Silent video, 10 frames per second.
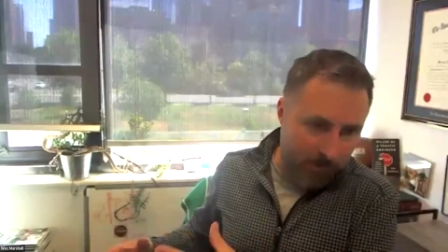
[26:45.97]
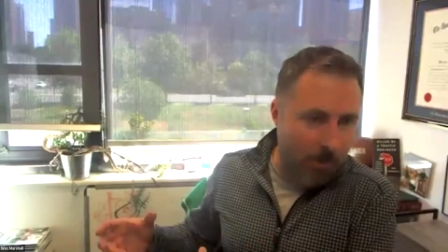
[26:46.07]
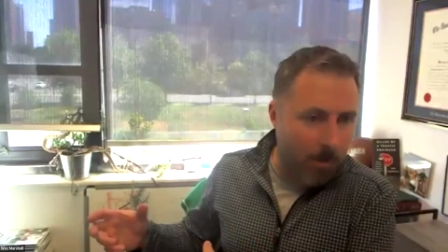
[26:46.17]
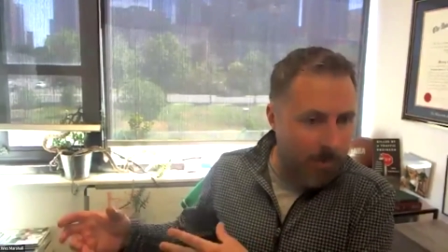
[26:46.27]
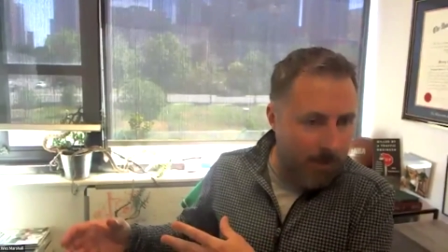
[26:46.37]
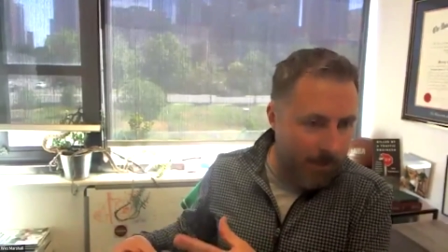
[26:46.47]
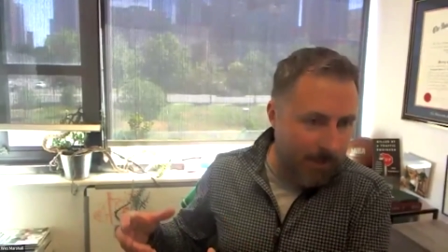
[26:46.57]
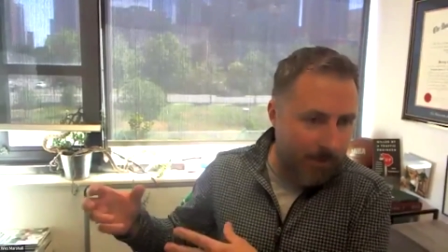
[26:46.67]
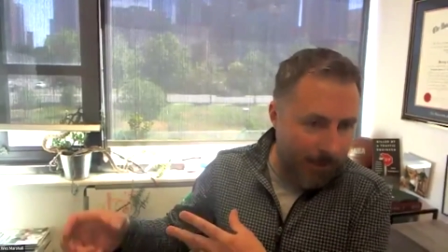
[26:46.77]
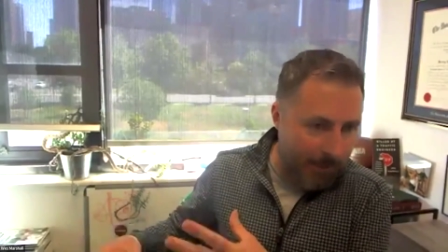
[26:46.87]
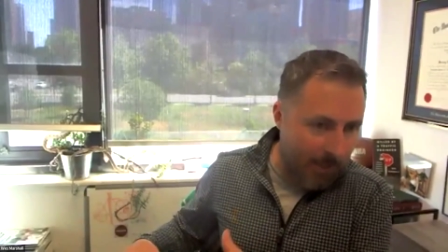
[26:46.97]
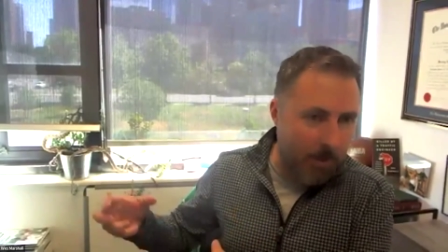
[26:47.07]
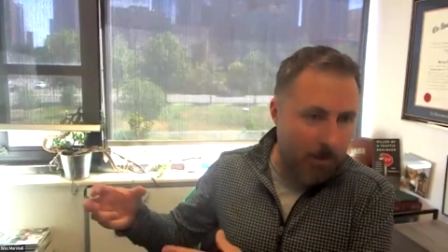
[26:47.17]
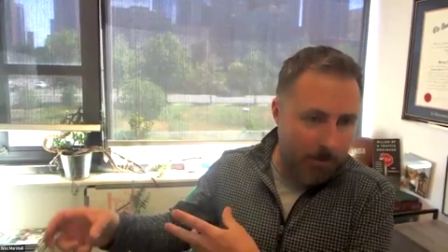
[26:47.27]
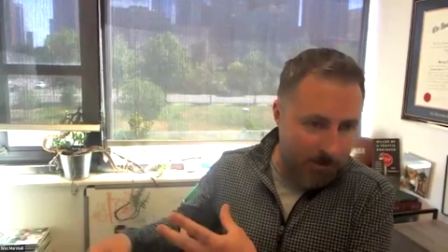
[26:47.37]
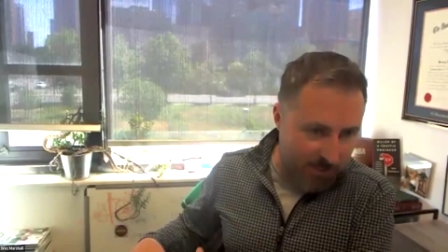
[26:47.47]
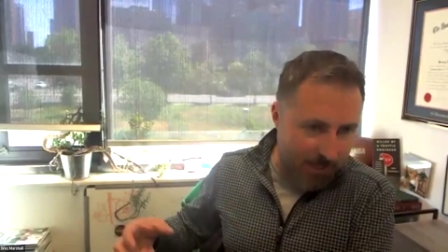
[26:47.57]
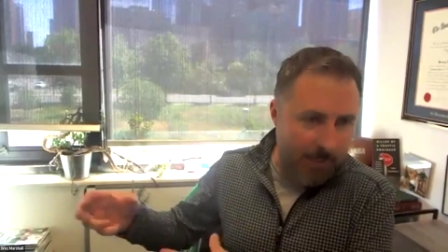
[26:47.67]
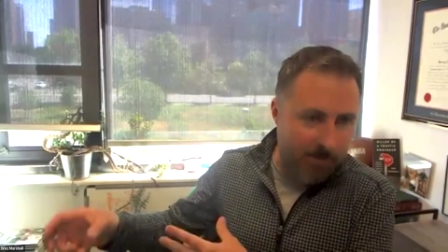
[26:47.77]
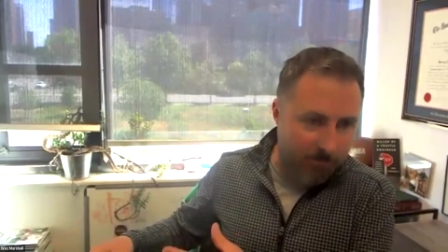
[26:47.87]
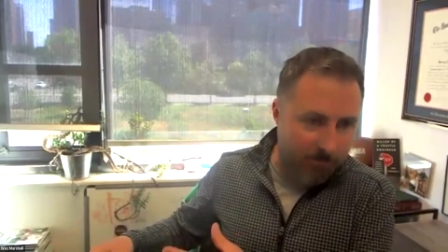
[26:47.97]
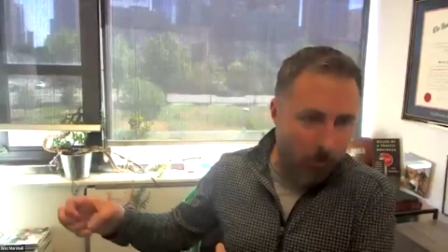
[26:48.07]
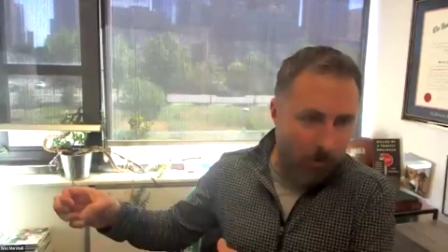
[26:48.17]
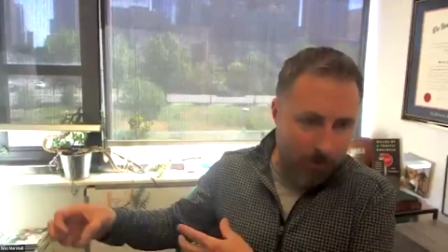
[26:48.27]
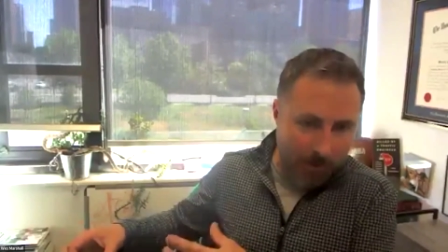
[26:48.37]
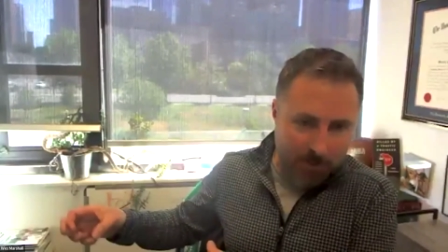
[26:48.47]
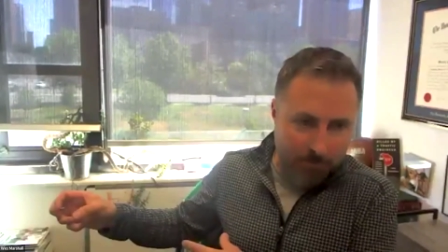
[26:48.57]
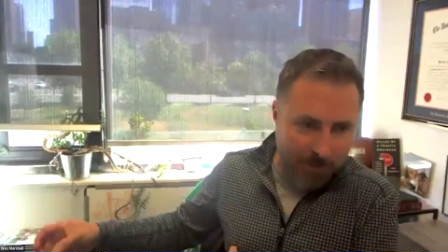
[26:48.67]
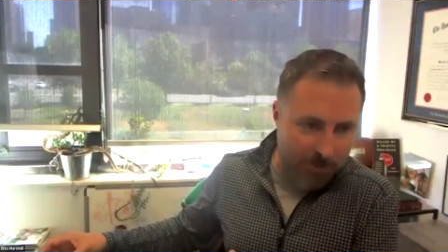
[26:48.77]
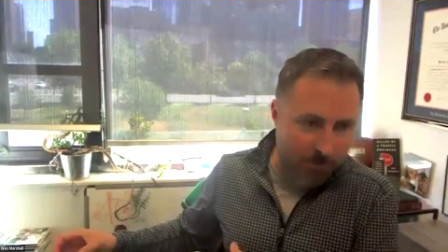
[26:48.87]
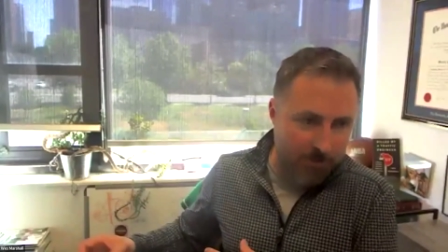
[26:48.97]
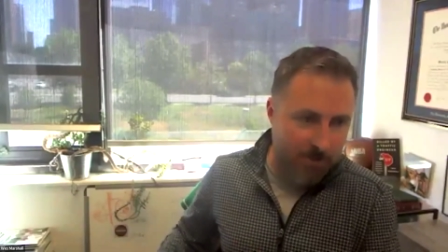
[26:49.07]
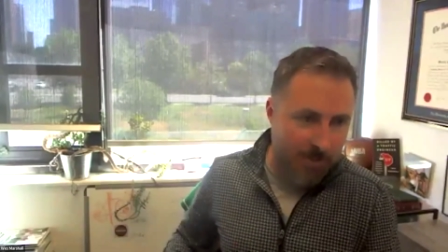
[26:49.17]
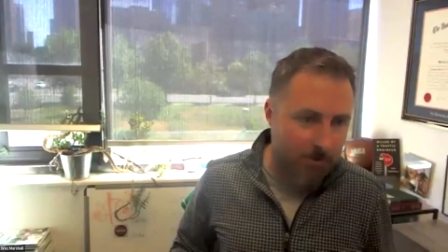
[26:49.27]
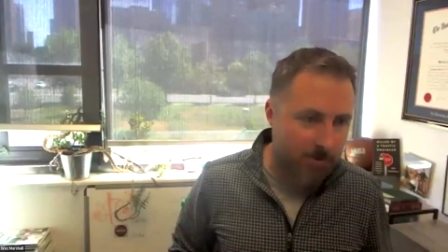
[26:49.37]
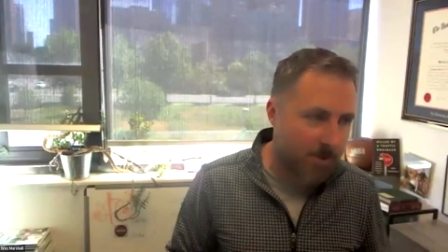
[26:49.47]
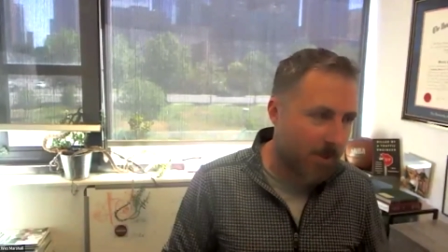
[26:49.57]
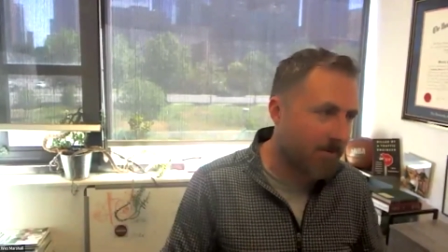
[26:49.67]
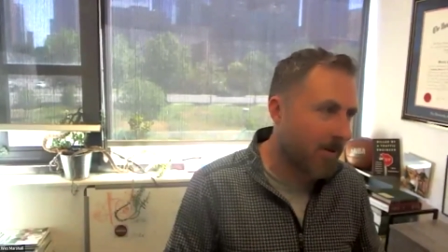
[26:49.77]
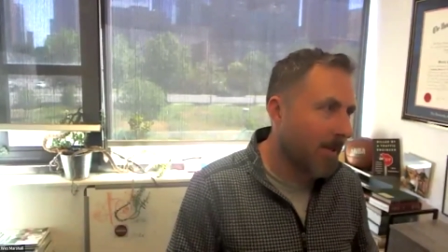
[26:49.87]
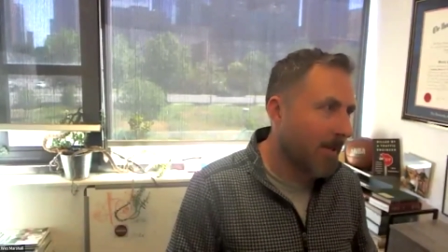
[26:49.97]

accommodating and thinking about and designing for bikes and pedestrians and that sort of stuff.